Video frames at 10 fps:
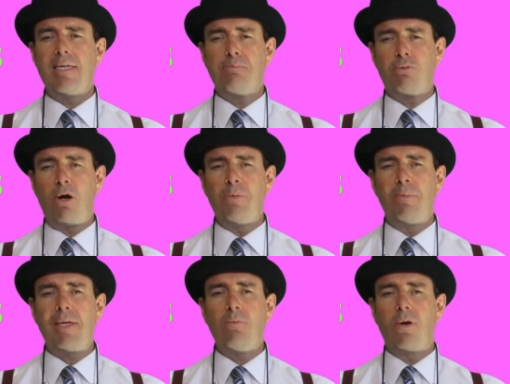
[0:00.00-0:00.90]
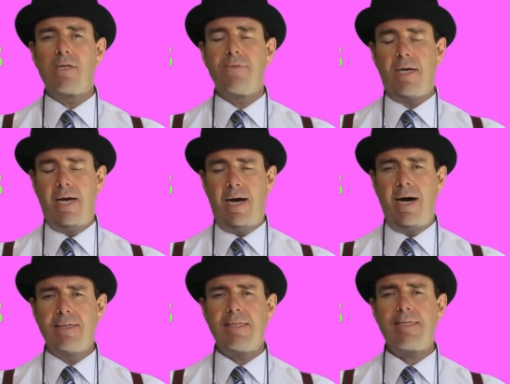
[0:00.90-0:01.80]
is probably one of the
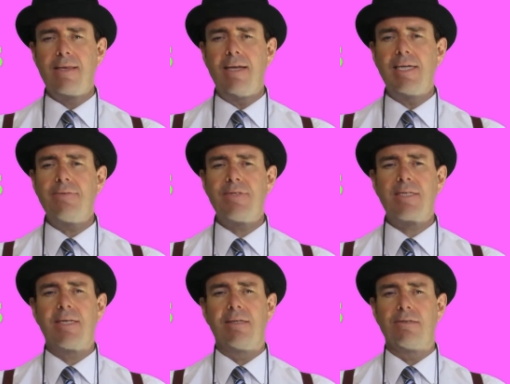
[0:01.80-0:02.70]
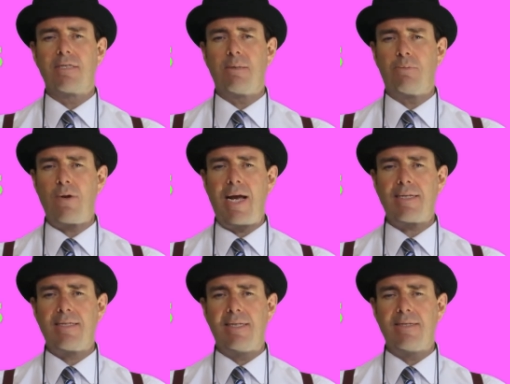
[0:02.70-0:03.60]
hardest life skills to
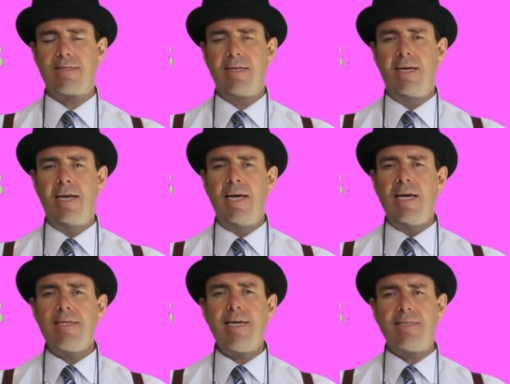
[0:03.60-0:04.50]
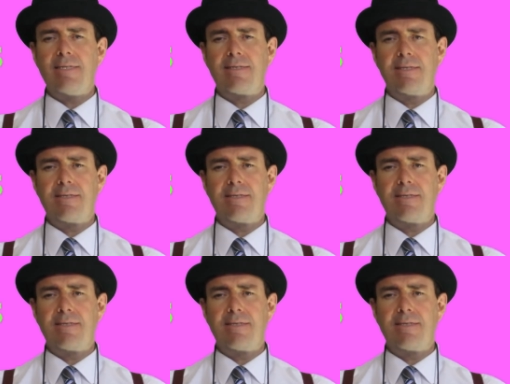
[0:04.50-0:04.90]
practice, yet it's the